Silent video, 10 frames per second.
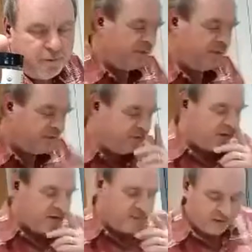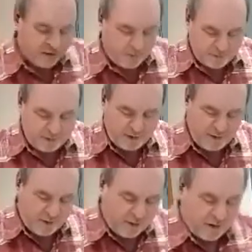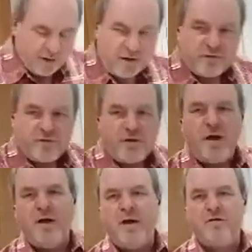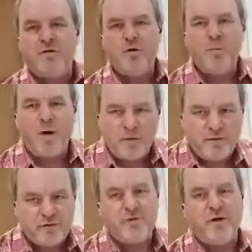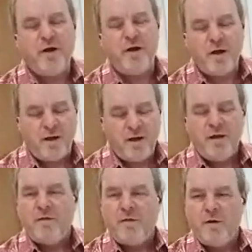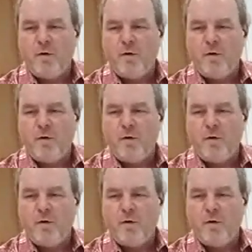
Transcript: Uh, this is a, the company. It's uh, it's two brothers. Uh, the